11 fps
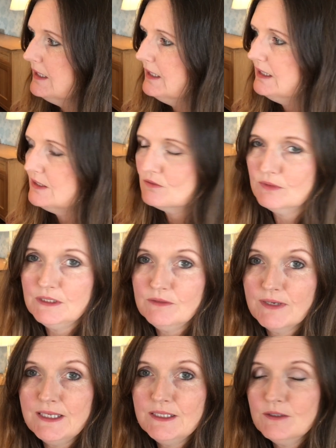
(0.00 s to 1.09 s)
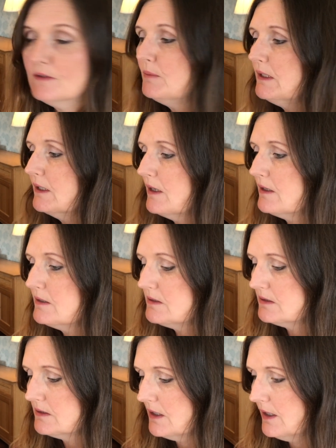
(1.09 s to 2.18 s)
is really vague
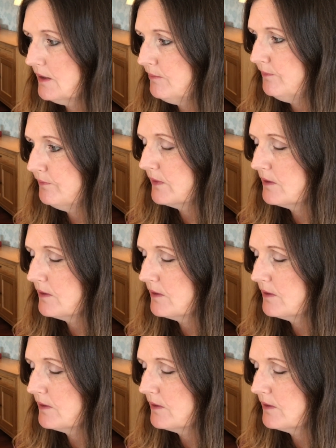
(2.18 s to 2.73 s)
because I'm